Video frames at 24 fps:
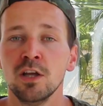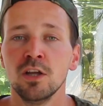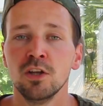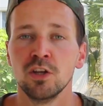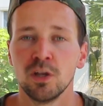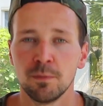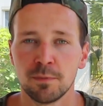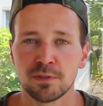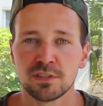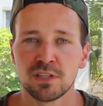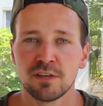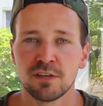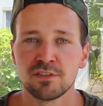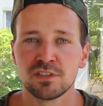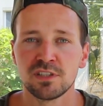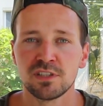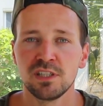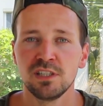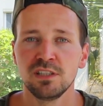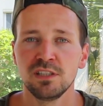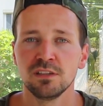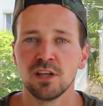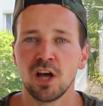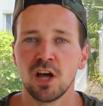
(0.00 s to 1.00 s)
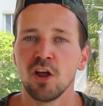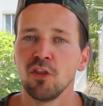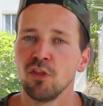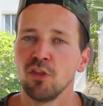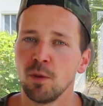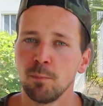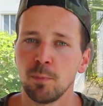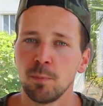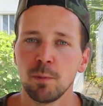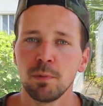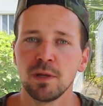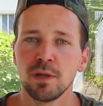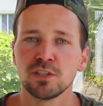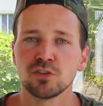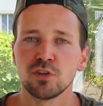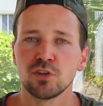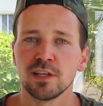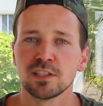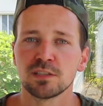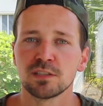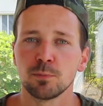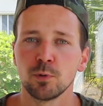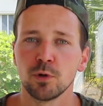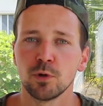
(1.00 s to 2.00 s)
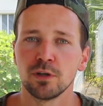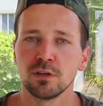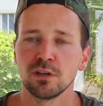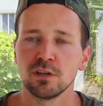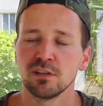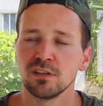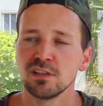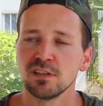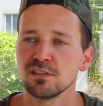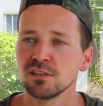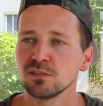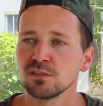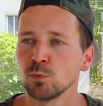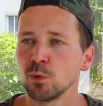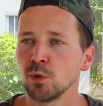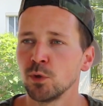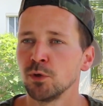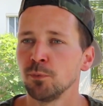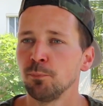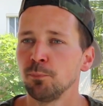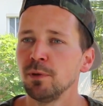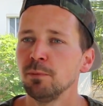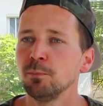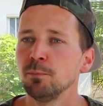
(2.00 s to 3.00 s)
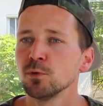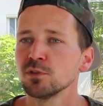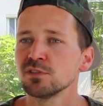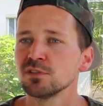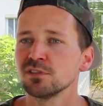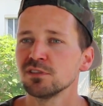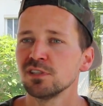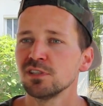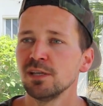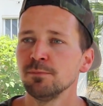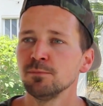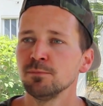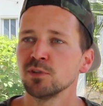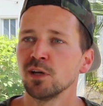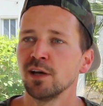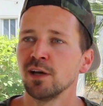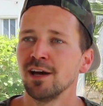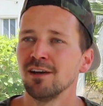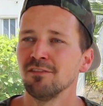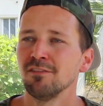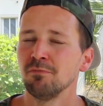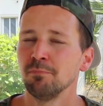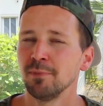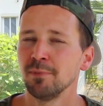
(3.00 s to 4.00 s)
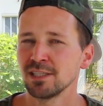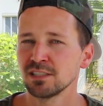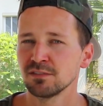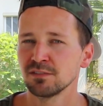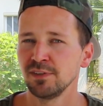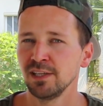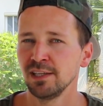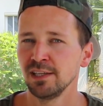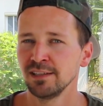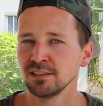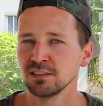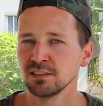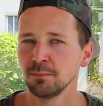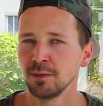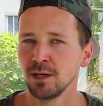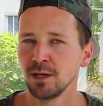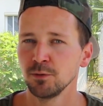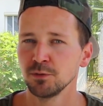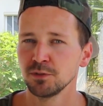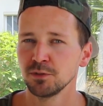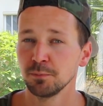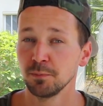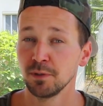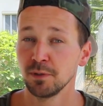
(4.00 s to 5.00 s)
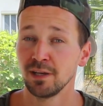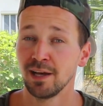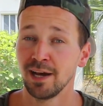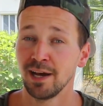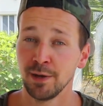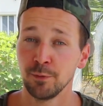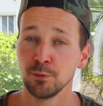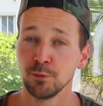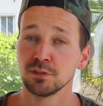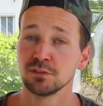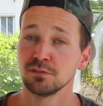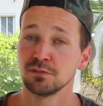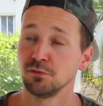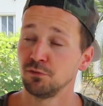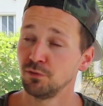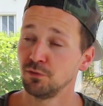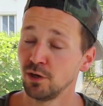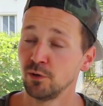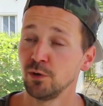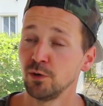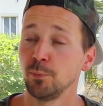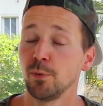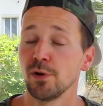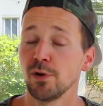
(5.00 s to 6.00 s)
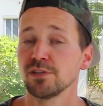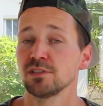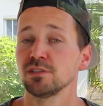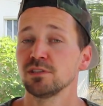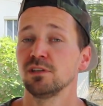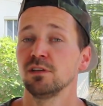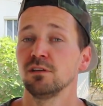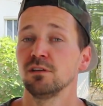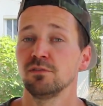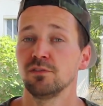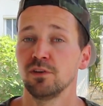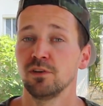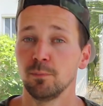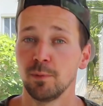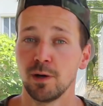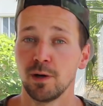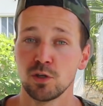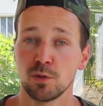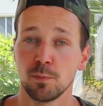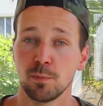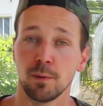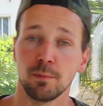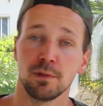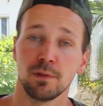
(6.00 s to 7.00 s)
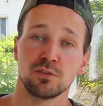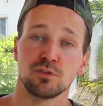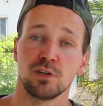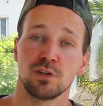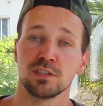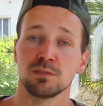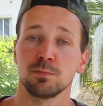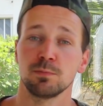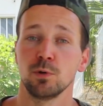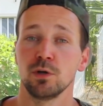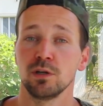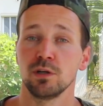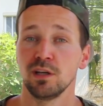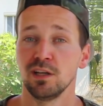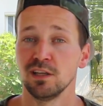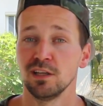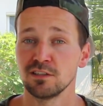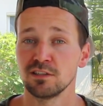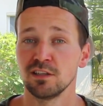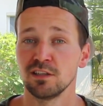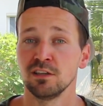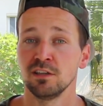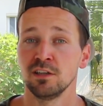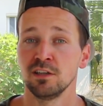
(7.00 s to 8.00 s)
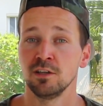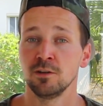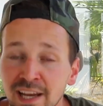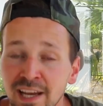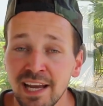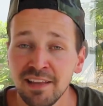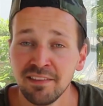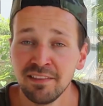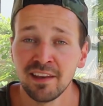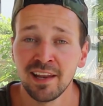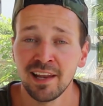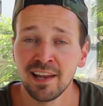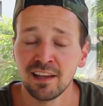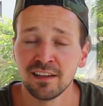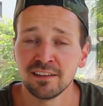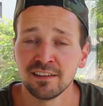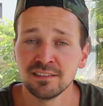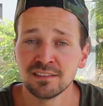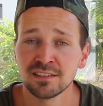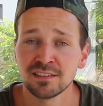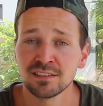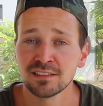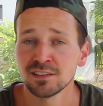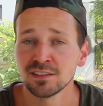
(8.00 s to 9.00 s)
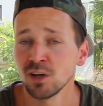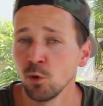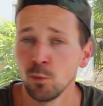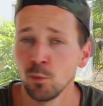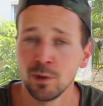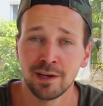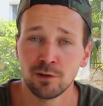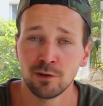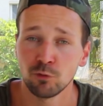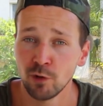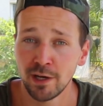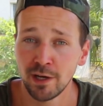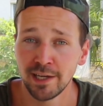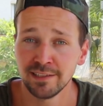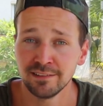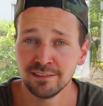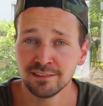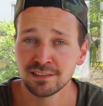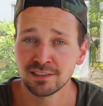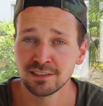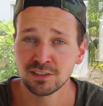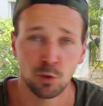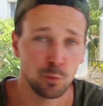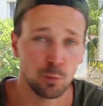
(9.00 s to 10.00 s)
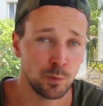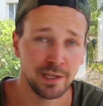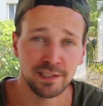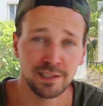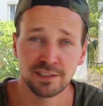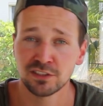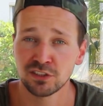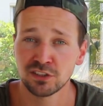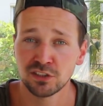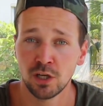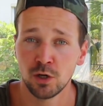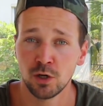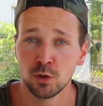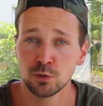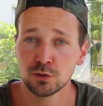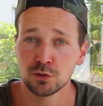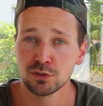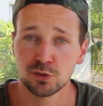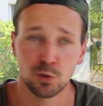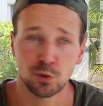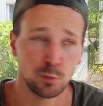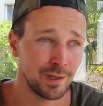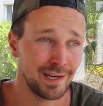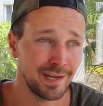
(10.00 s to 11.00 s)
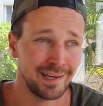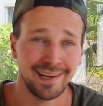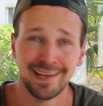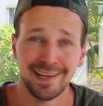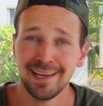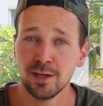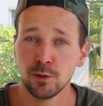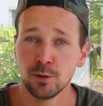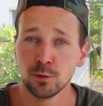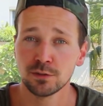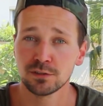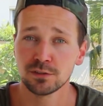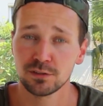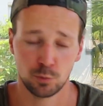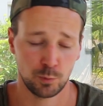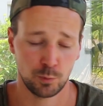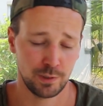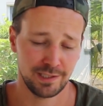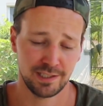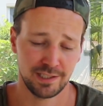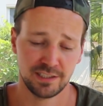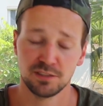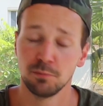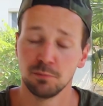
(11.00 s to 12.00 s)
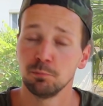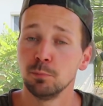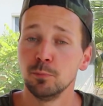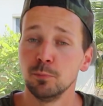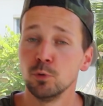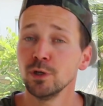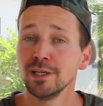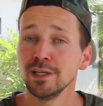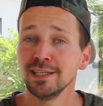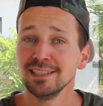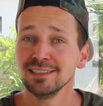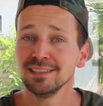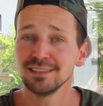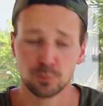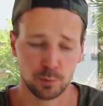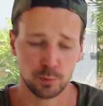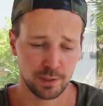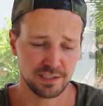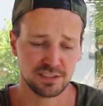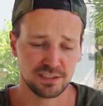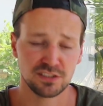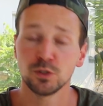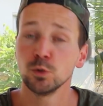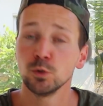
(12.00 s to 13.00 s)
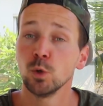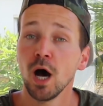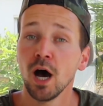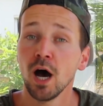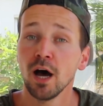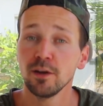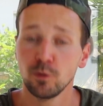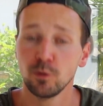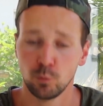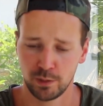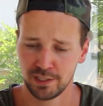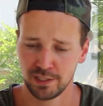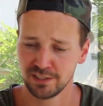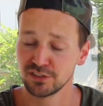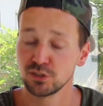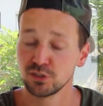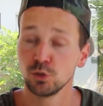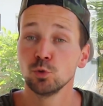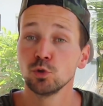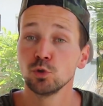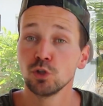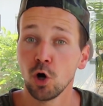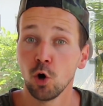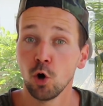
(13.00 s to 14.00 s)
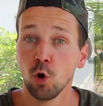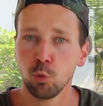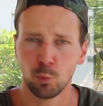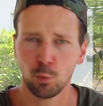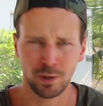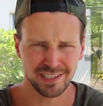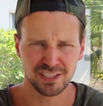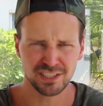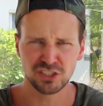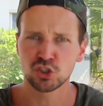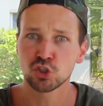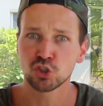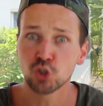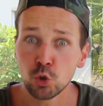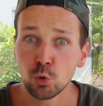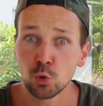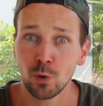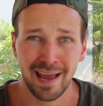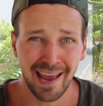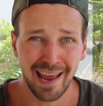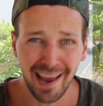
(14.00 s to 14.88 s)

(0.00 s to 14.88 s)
Number 17, the public transport. This is one people seem to have mixed feelings about, but I was very positive about the public transport in Sydney. In the Netherlands, when it rains, when it snows, when it hails, when there's a breeze, when it's too hot, when it's too cold, when it's too